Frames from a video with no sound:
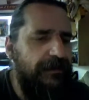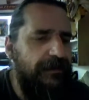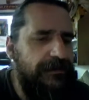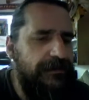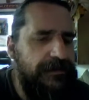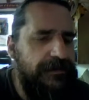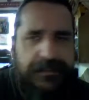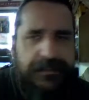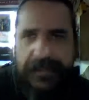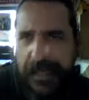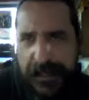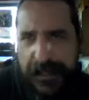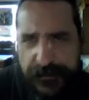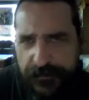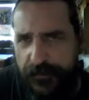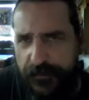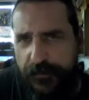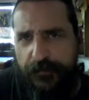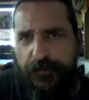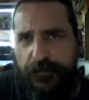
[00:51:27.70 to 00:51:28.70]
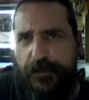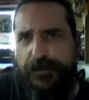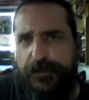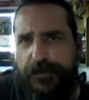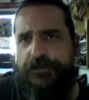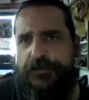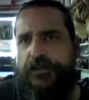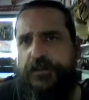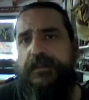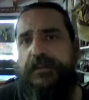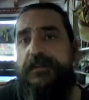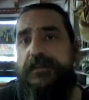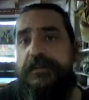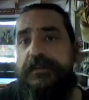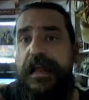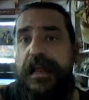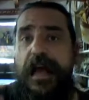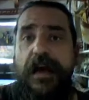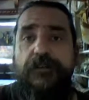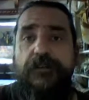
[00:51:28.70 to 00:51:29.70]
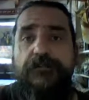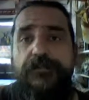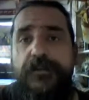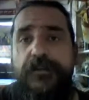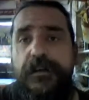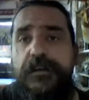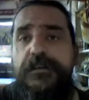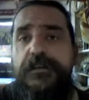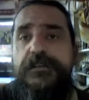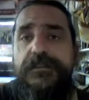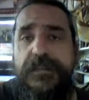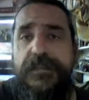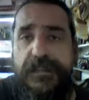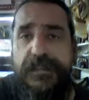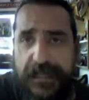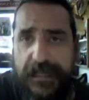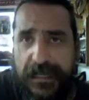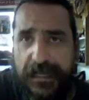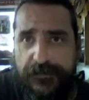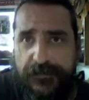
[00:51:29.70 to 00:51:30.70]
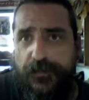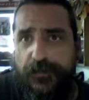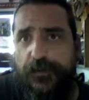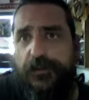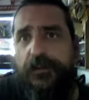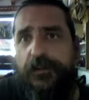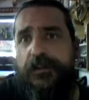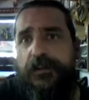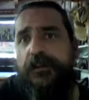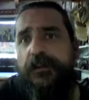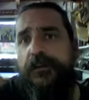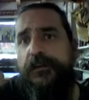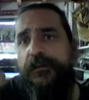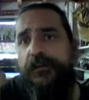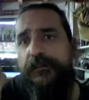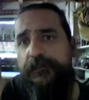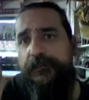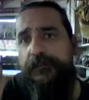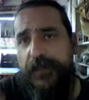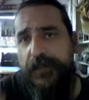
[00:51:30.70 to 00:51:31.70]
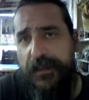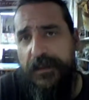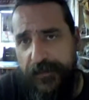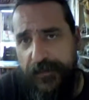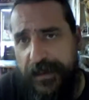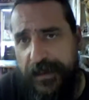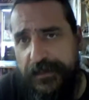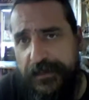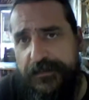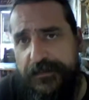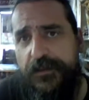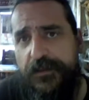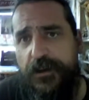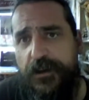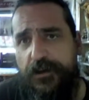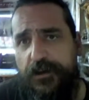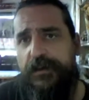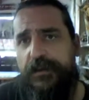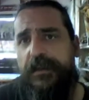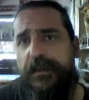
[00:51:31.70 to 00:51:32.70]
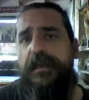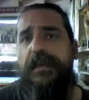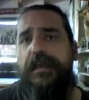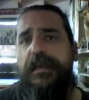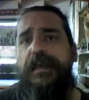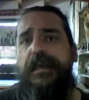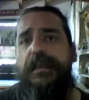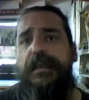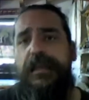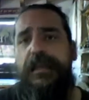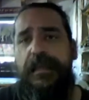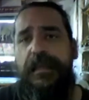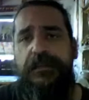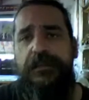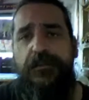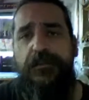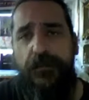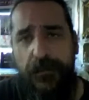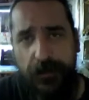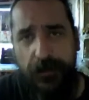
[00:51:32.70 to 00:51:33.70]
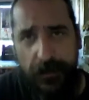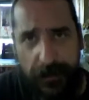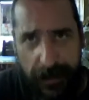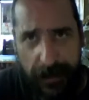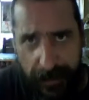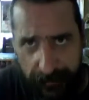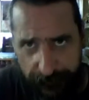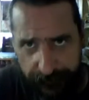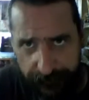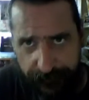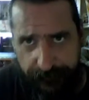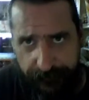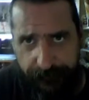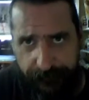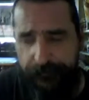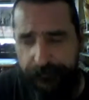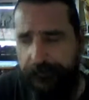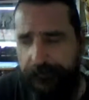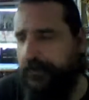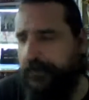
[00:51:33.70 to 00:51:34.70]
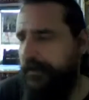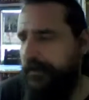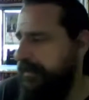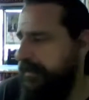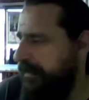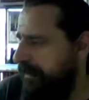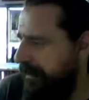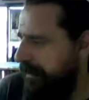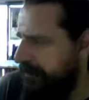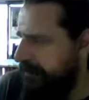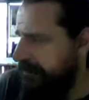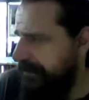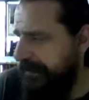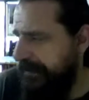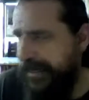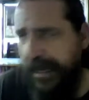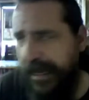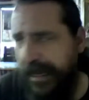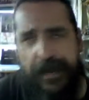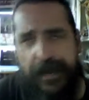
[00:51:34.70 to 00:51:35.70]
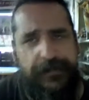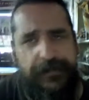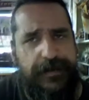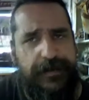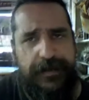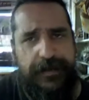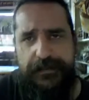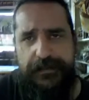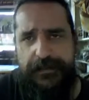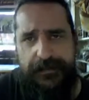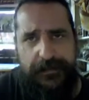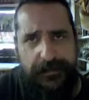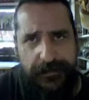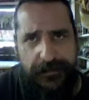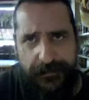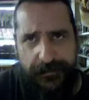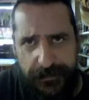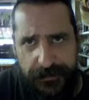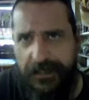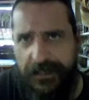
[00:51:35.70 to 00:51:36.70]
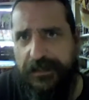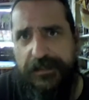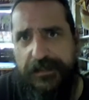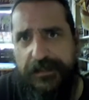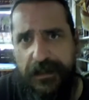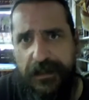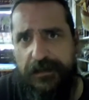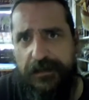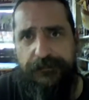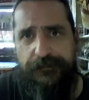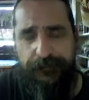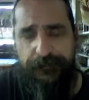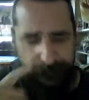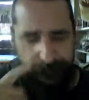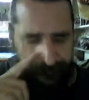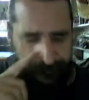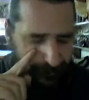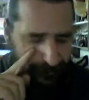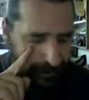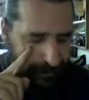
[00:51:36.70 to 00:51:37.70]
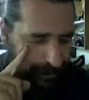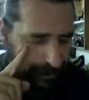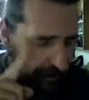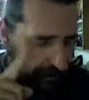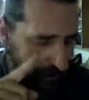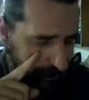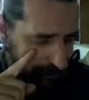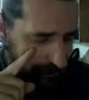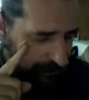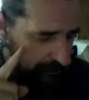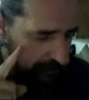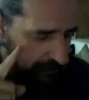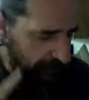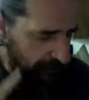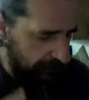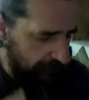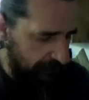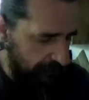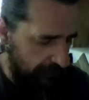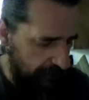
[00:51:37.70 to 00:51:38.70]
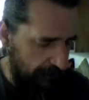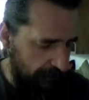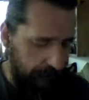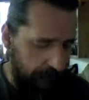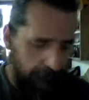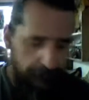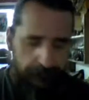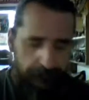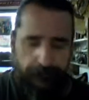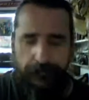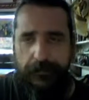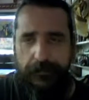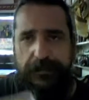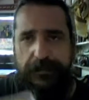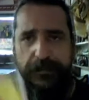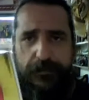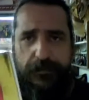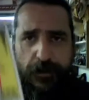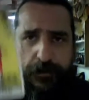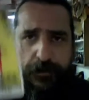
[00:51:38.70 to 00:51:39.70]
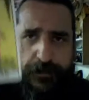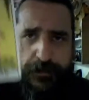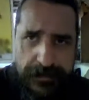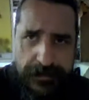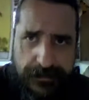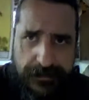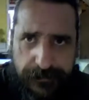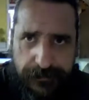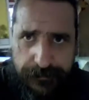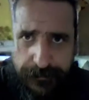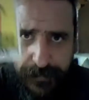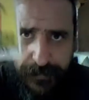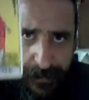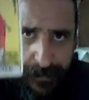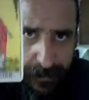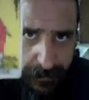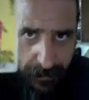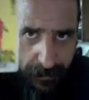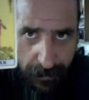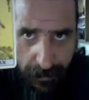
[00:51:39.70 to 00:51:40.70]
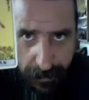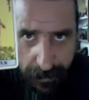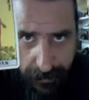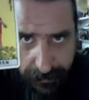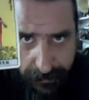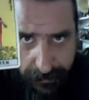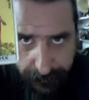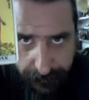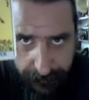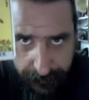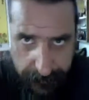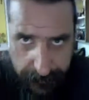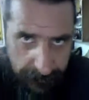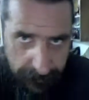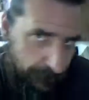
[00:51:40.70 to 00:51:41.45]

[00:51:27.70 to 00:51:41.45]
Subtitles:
successful person that is going to have successful events occurring in his or her life. He is the guy that gets shit done. And this is always a card that